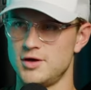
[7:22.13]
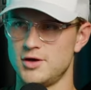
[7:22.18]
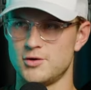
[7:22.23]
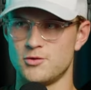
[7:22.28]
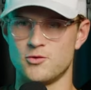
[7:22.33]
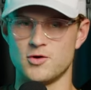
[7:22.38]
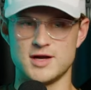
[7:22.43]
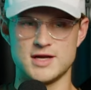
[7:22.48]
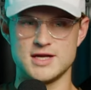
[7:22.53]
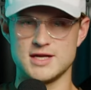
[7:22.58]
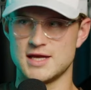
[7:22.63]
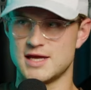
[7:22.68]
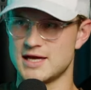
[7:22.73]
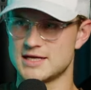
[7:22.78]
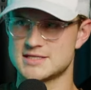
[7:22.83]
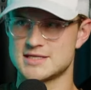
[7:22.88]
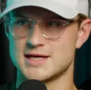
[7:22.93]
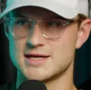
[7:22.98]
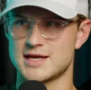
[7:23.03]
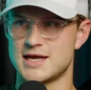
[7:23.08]
When he
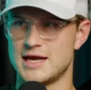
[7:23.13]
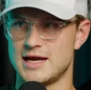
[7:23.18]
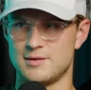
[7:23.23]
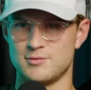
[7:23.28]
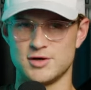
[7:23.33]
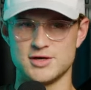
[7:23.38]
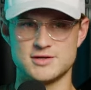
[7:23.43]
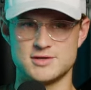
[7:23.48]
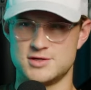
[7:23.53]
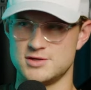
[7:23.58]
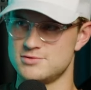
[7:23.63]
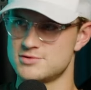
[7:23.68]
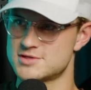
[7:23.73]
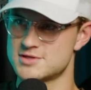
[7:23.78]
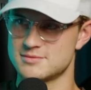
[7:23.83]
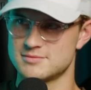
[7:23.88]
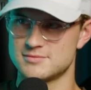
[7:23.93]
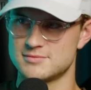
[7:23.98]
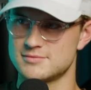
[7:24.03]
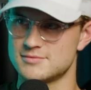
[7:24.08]
gets on camera, do
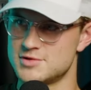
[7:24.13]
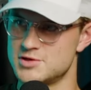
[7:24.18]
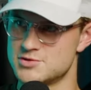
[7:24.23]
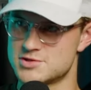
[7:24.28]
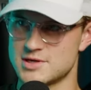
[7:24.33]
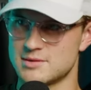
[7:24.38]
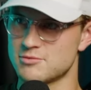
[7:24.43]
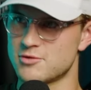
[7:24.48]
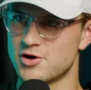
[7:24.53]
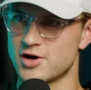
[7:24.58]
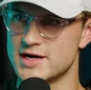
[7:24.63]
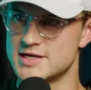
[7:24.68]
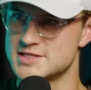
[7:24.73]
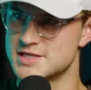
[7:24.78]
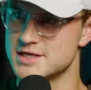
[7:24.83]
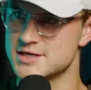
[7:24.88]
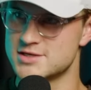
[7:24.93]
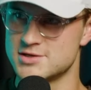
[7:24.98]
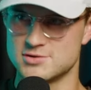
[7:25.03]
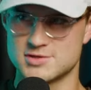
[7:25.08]
something
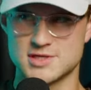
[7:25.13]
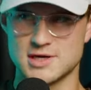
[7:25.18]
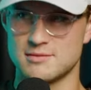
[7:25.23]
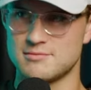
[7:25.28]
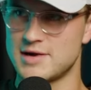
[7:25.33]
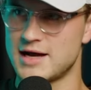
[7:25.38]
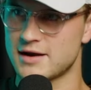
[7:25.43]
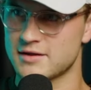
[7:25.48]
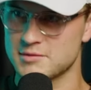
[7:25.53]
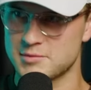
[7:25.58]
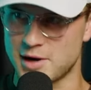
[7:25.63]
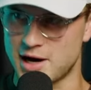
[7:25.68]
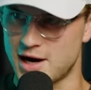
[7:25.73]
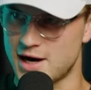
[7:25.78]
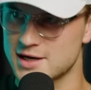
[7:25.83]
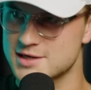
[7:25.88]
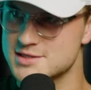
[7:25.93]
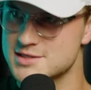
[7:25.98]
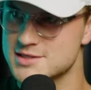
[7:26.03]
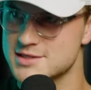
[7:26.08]
crazy, do something out of the
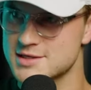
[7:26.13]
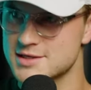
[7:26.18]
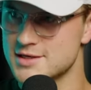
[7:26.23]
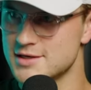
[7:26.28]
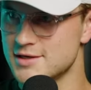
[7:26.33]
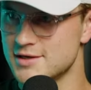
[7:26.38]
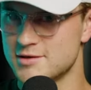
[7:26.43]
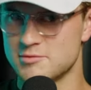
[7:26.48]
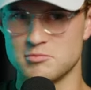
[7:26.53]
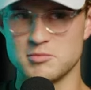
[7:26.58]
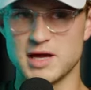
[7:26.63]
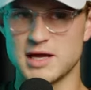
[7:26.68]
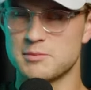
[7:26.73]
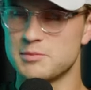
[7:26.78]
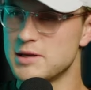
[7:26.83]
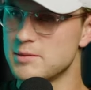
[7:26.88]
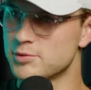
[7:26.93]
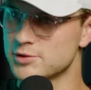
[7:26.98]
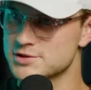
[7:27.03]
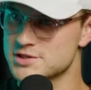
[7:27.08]
box, make
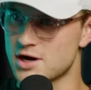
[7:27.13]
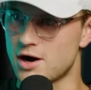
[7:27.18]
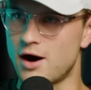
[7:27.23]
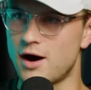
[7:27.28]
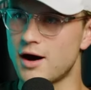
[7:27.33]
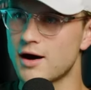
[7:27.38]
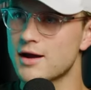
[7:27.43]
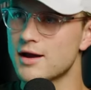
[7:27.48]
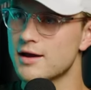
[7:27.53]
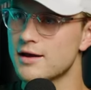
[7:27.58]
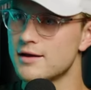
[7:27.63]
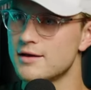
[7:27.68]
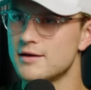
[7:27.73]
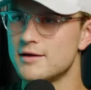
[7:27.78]
people talk,